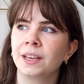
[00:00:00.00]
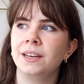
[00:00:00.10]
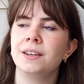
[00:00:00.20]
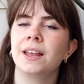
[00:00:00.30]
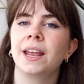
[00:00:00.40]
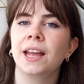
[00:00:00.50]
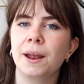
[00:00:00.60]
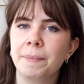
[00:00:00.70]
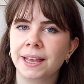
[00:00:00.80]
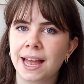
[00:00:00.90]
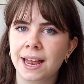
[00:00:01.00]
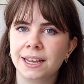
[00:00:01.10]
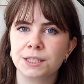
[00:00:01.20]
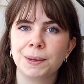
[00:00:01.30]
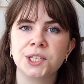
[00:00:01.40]
knitting it up again,
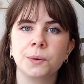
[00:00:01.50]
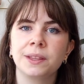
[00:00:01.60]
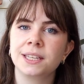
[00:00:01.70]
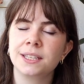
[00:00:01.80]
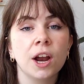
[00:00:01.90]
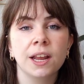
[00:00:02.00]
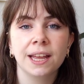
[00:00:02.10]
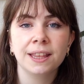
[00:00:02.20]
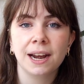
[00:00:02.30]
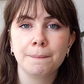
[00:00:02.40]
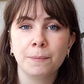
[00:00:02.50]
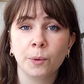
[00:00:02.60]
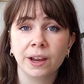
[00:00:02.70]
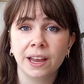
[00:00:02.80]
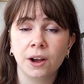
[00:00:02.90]
especially with the cardigan that I'm
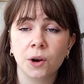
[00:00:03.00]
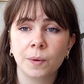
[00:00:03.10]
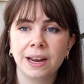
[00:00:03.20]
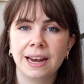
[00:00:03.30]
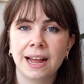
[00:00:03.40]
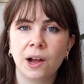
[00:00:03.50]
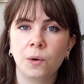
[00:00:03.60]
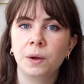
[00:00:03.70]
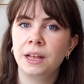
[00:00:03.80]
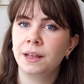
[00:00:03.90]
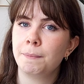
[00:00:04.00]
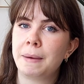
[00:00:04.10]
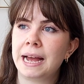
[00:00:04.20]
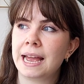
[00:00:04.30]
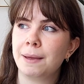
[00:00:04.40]
working on right now,
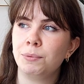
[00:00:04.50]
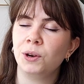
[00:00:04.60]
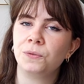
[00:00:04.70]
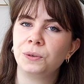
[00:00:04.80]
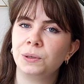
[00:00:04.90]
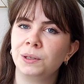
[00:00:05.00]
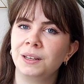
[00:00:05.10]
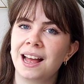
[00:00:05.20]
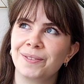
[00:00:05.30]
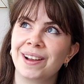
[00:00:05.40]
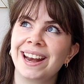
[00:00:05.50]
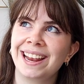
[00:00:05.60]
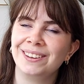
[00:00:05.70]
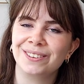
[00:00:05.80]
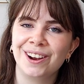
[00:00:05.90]
my beautiful right
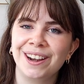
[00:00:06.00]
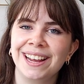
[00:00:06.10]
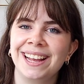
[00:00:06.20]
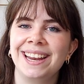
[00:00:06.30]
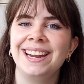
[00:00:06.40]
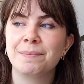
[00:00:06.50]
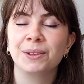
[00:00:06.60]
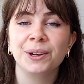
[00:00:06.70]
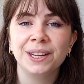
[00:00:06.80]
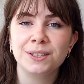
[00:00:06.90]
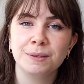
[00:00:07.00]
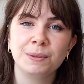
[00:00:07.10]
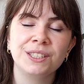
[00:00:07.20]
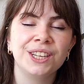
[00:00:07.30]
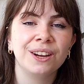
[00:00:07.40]
angle cardigan, I'm learning to
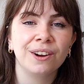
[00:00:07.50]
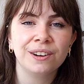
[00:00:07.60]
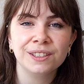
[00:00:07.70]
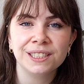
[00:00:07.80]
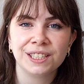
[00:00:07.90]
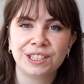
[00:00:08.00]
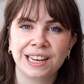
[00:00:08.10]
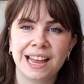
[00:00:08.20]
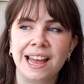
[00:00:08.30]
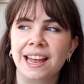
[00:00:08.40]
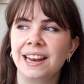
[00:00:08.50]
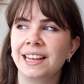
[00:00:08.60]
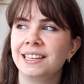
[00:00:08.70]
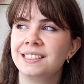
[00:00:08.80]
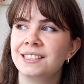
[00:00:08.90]
appreciate garter stitch again.
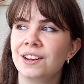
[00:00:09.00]
And it's